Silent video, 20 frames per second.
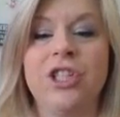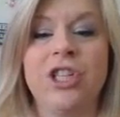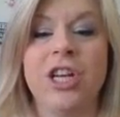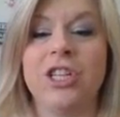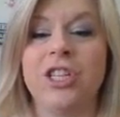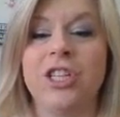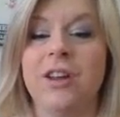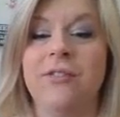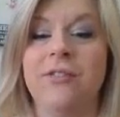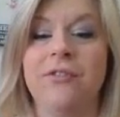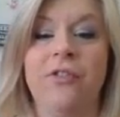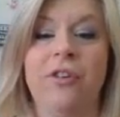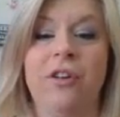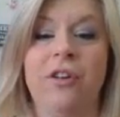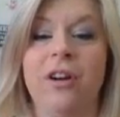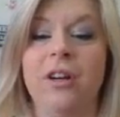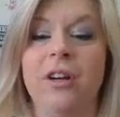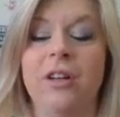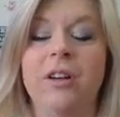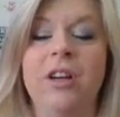J.J.
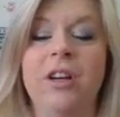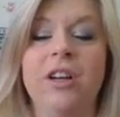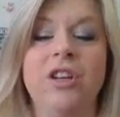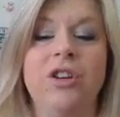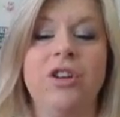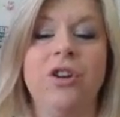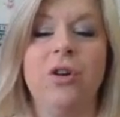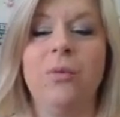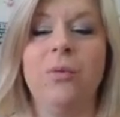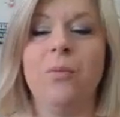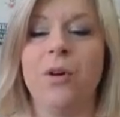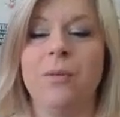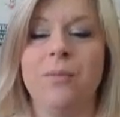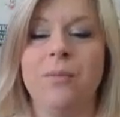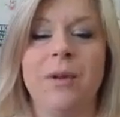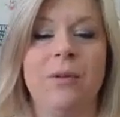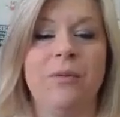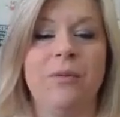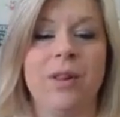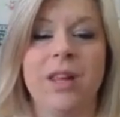Ford could no more
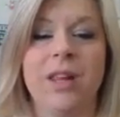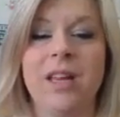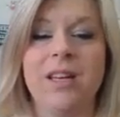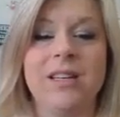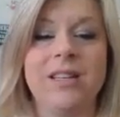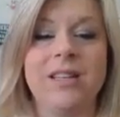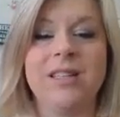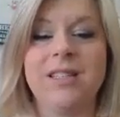be related